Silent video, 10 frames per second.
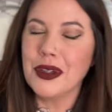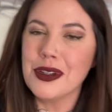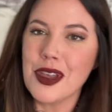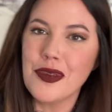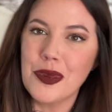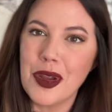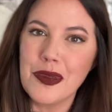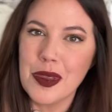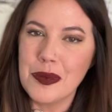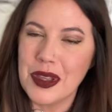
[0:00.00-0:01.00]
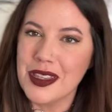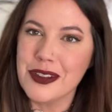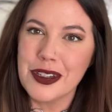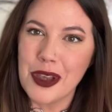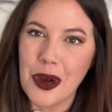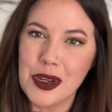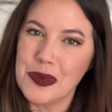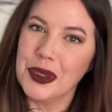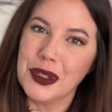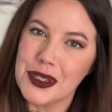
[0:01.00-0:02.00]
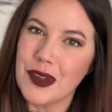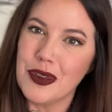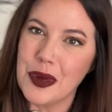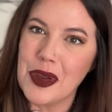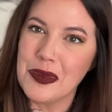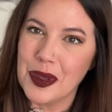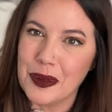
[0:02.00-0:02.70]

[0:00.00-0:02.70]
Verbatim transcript: yourself away from the bins, or it's hard to peel yourself away from the